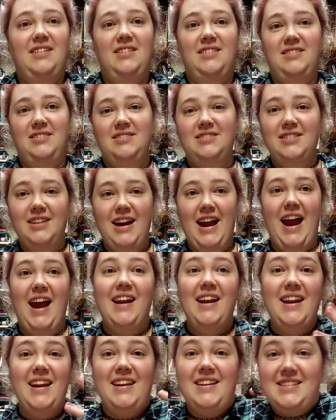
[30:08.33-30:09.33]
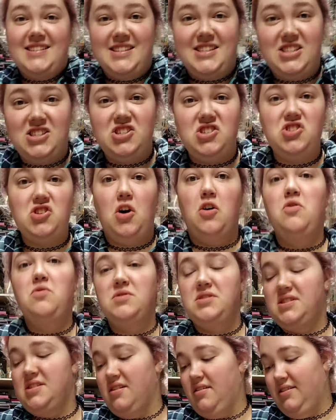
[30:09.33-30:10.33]
And it is so
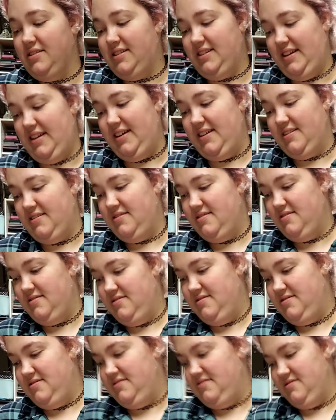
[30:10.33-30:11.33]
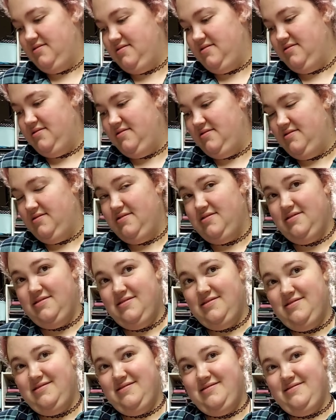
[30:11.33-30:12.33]
salty. And you wonder why I don't like
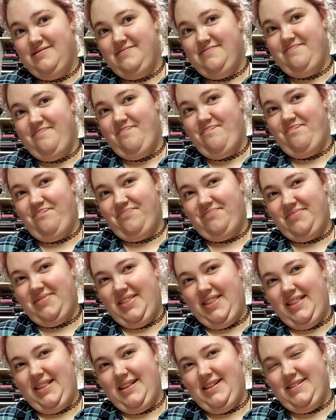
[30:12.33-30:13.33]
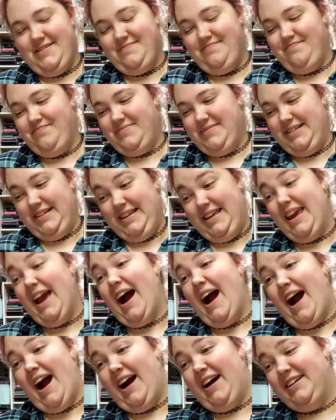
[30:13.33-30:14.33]
using iodized salt. Yeah.
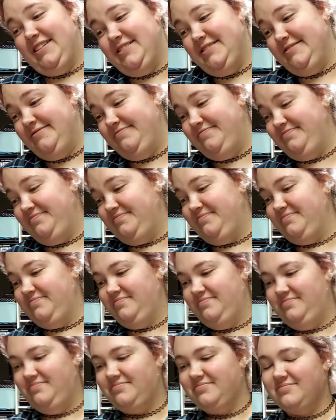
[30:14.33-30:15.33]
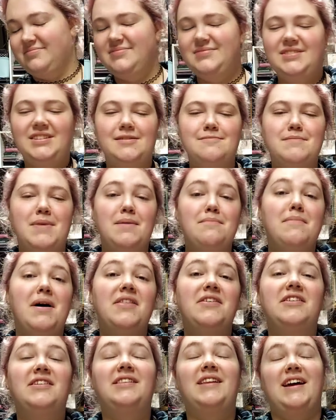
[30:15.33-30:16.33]
My mother
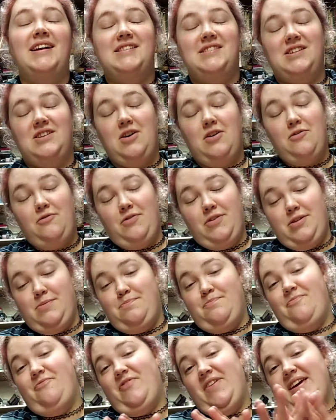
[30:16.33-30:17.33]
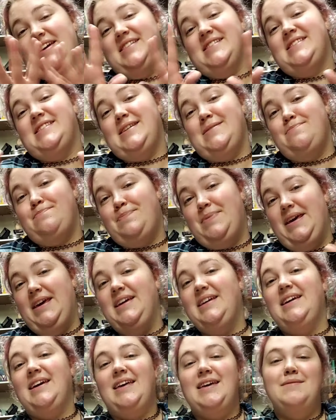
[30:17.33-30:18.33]
likes to go for the fancy pink
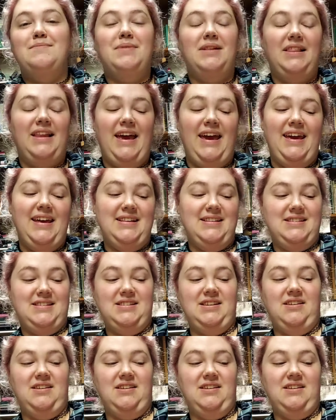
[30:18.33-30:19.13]
Himalayan salt.